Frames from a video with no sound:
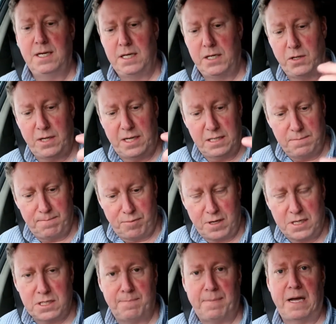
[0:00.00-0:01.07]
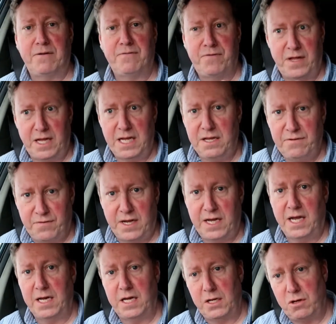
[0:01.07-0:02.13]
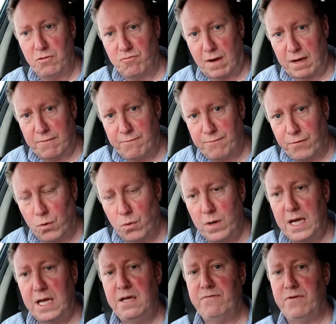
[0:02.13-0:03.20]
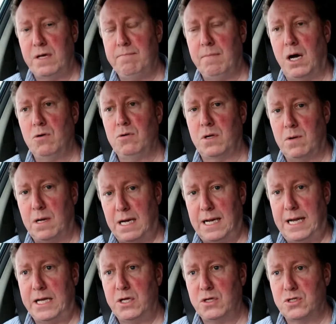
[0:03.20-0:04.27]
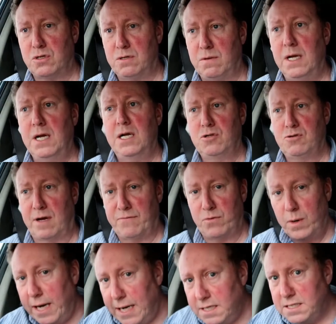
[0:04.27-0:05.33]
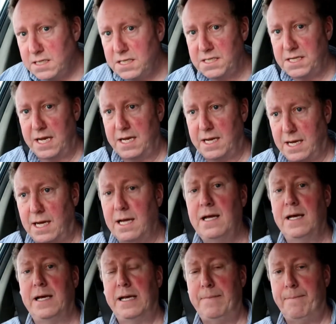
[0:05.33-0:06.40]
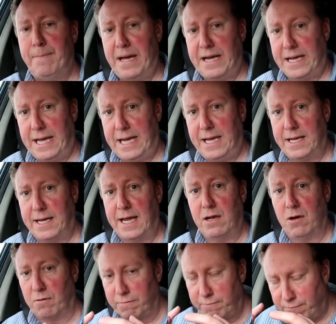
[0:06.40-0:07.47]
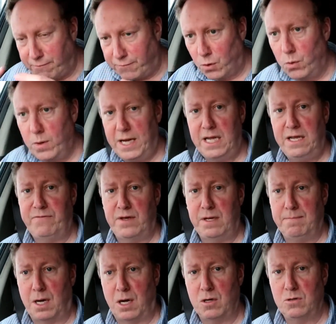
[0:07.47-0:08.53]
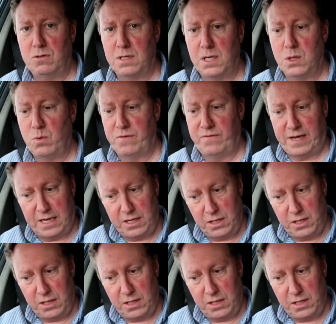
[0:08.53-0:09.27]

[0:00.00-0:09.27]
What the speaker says: You then press the button for EV and then you run full EV mode that will allow you to travel into the centre and then back out again on full EV mode without